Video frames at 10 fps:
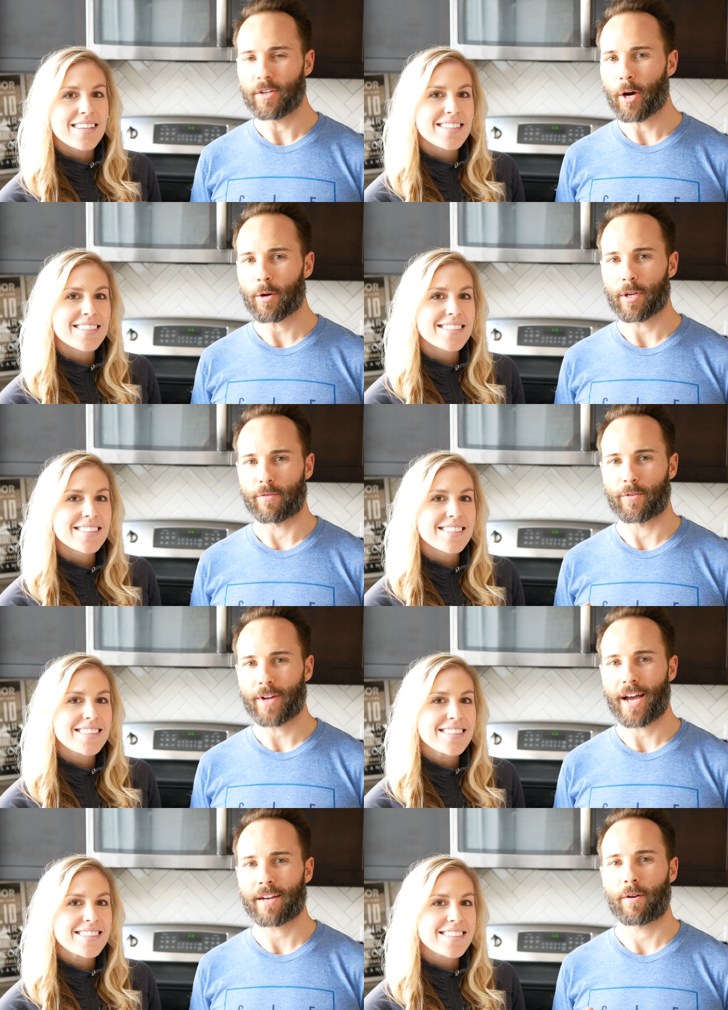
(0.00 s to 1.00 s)
Speaker 1: know if you're
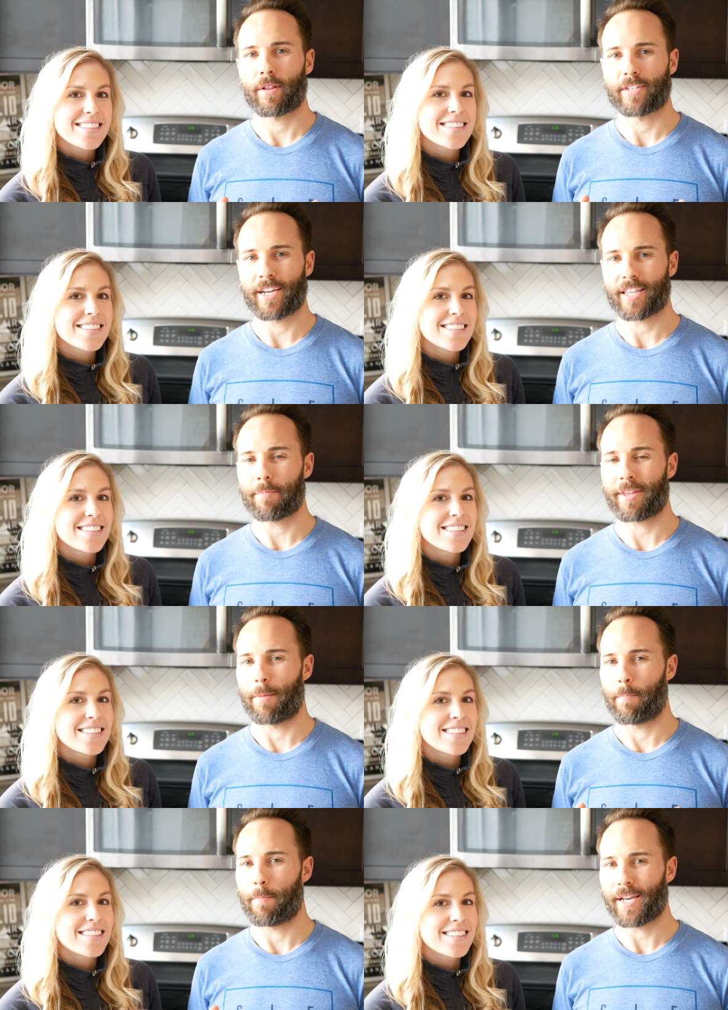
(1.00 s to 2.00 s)
not taking them at the
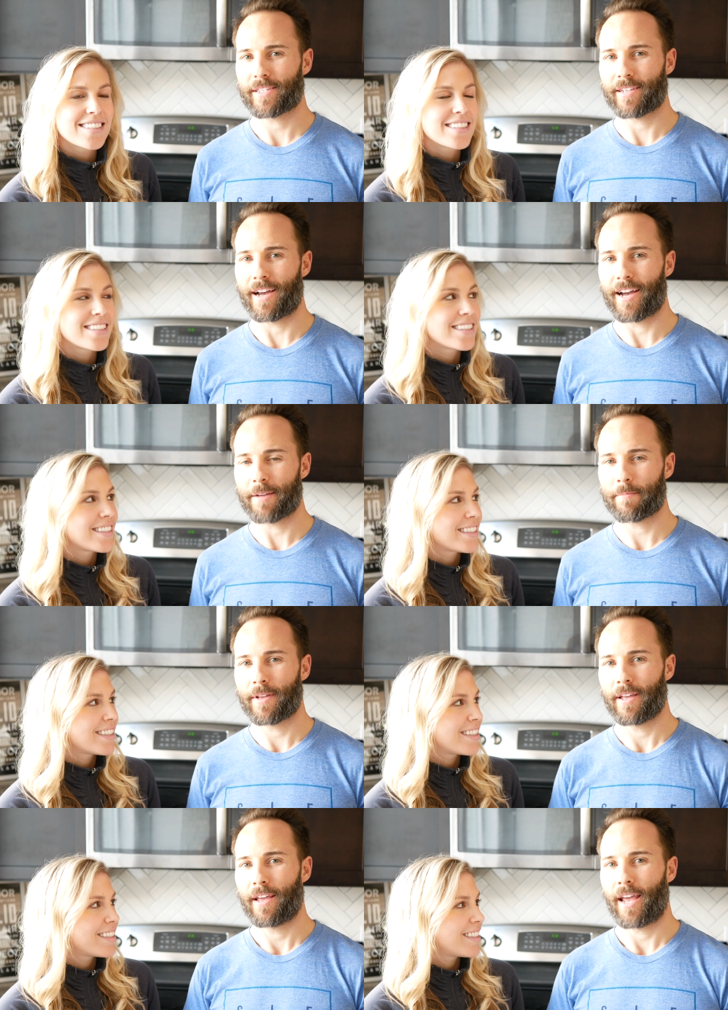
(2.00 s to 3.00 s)
best time
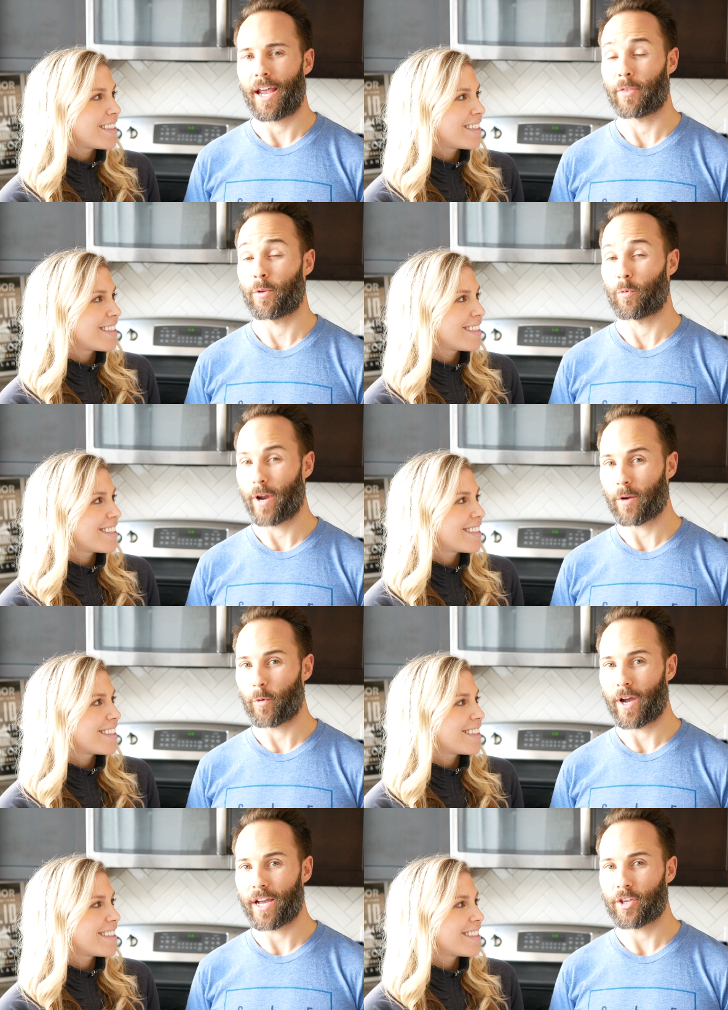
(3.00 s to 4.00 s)
and the right
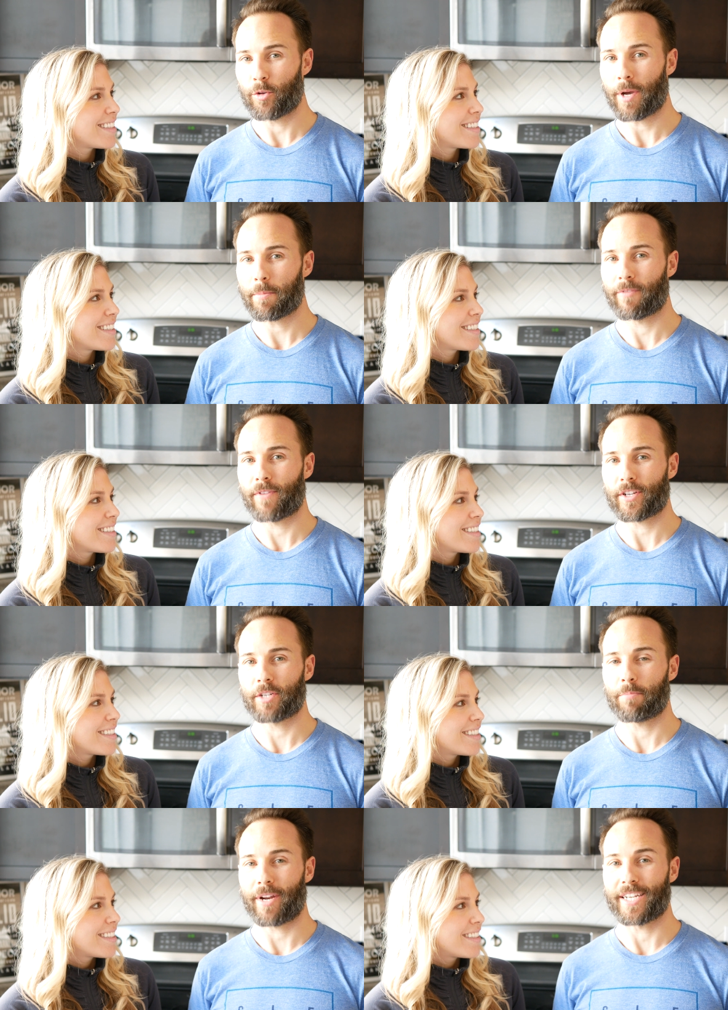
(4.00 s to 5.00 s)
way, you might be
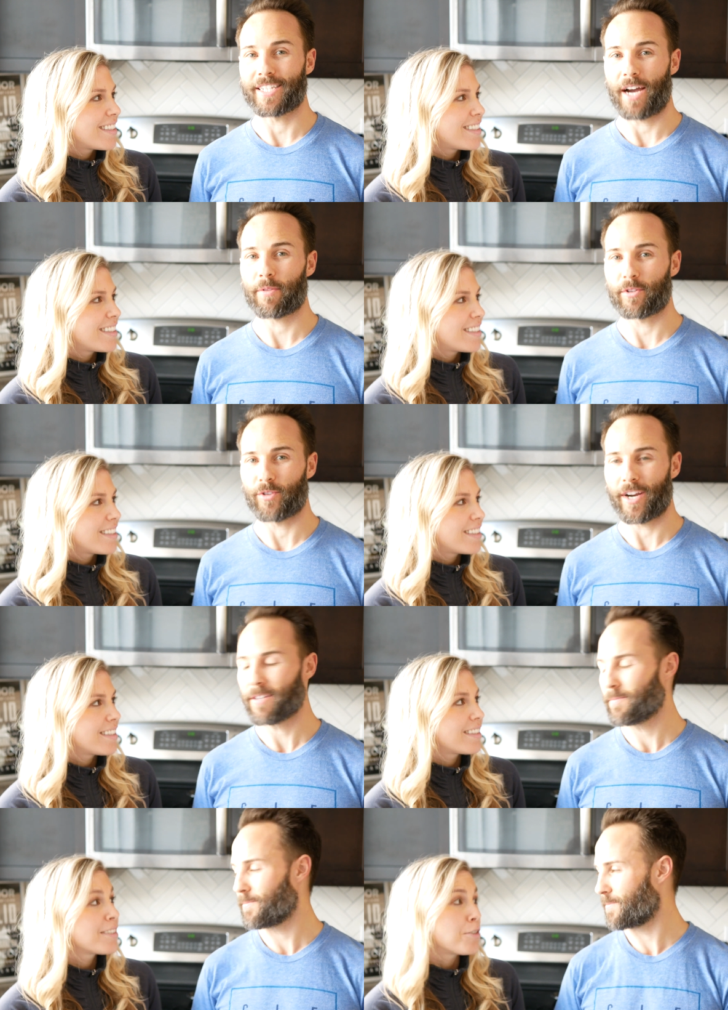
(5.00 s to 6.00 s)
flushing money down the
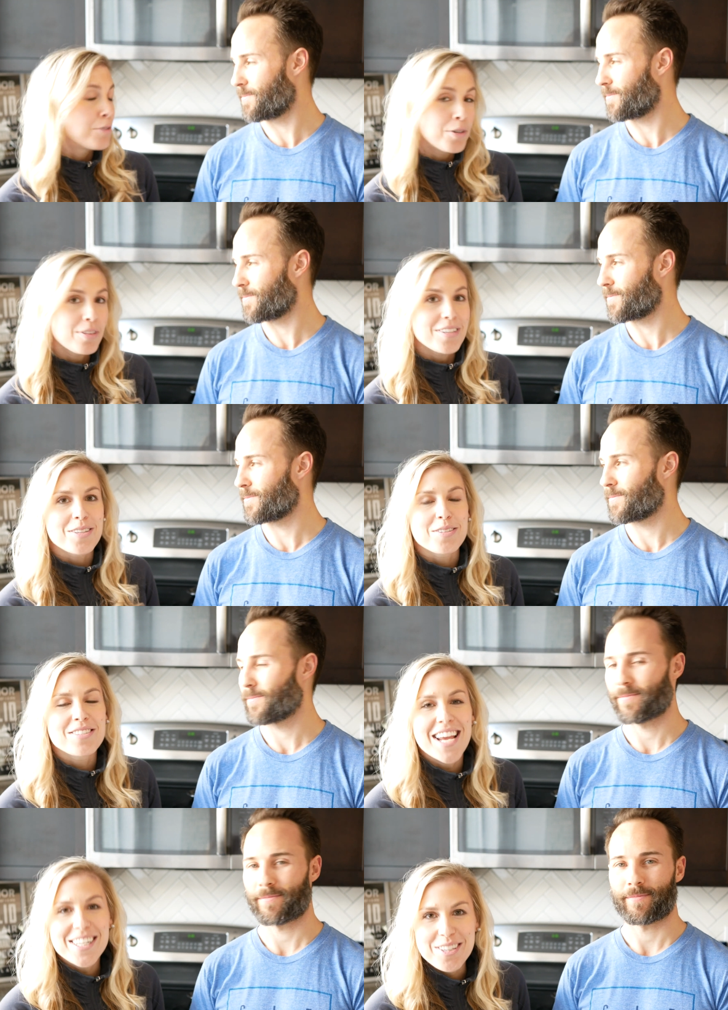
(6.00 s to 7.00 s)
drain?
Speaker 2: Truth. So
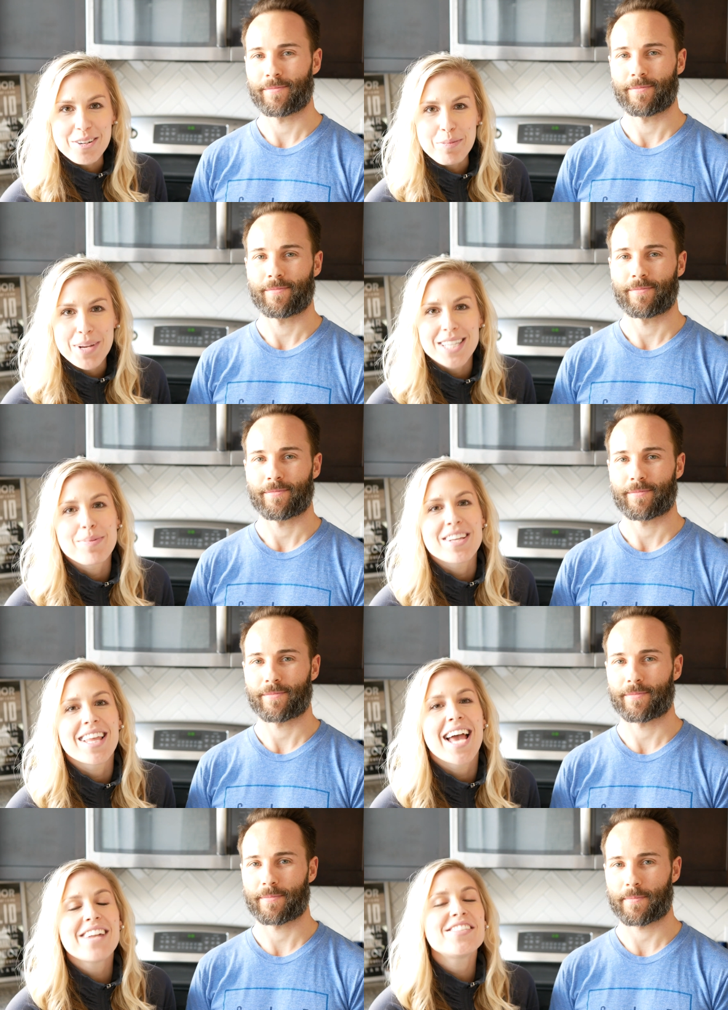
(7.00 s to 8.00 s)
stay tuned because by
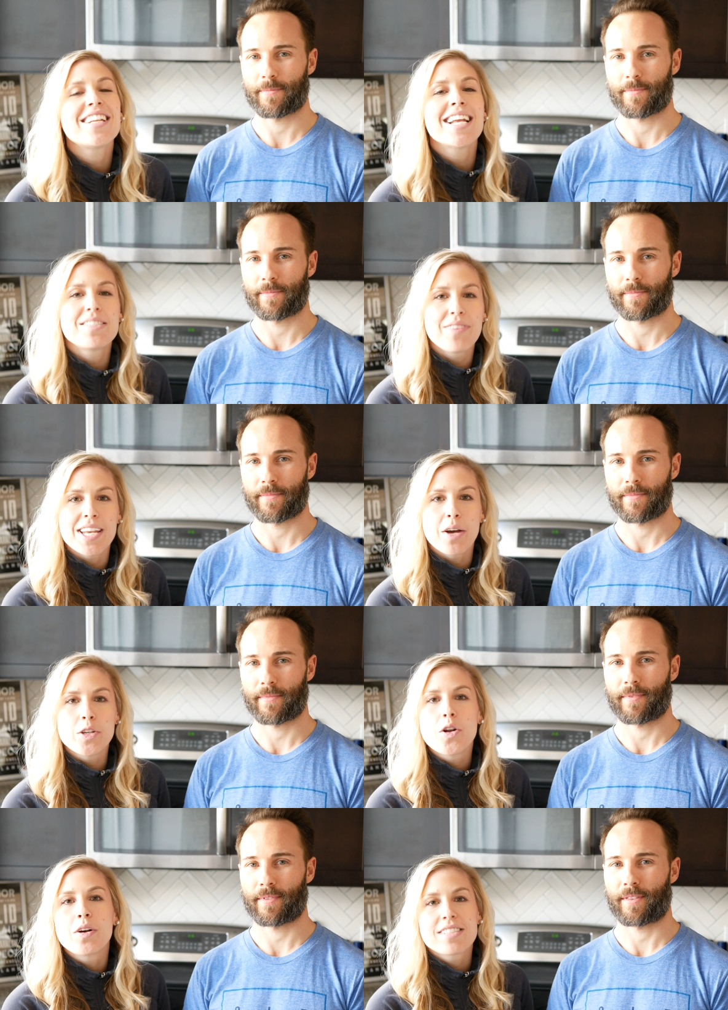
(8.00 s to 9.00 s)
the end of today's video,
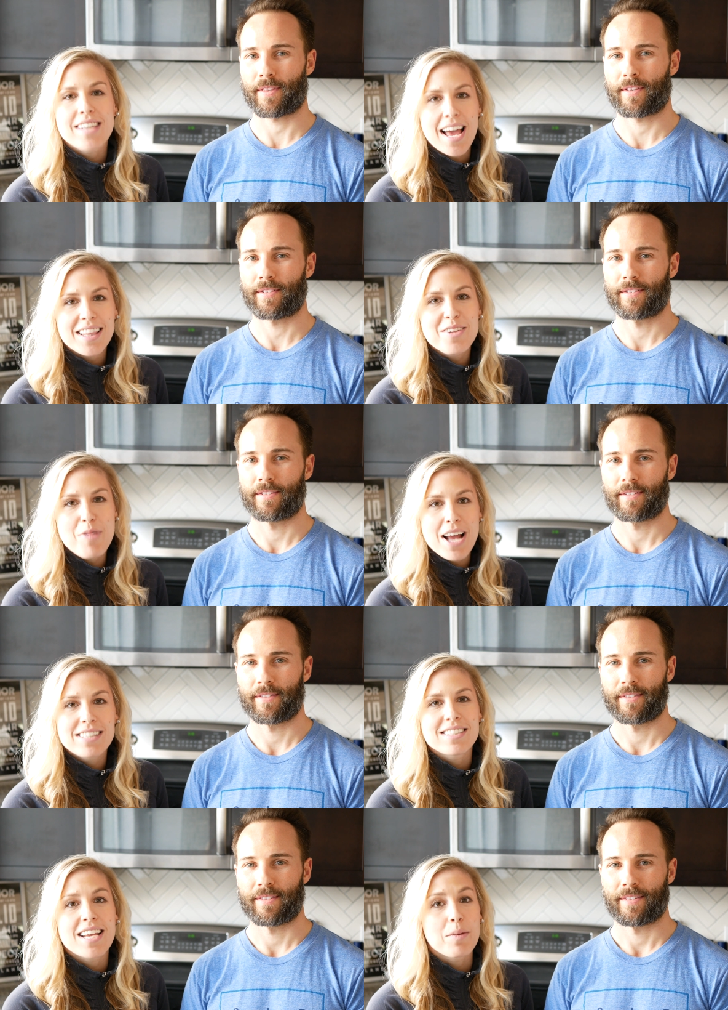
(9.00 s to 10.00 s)
you'll know exactly when
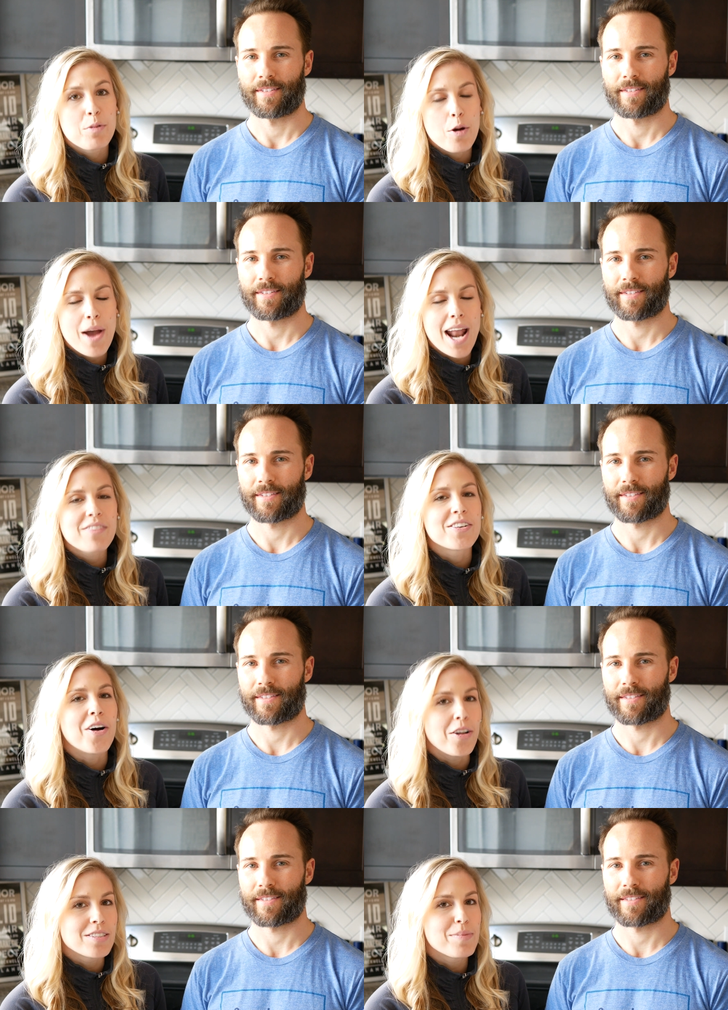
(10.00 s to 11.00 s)
to take a probiotic for
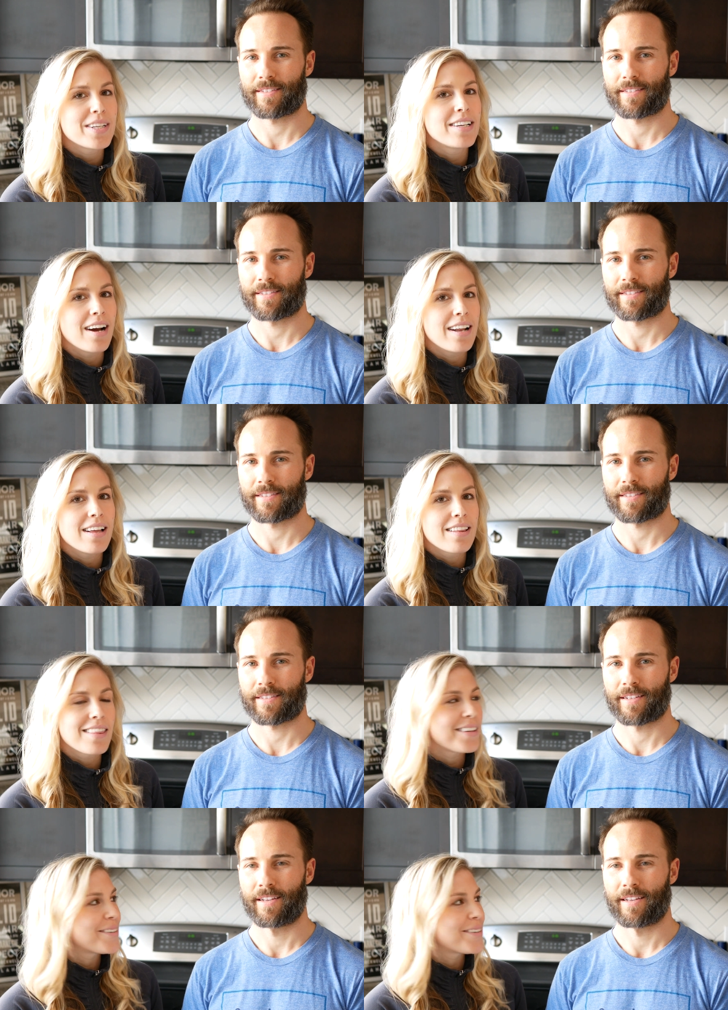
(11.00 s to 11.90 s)
ultimate gut health.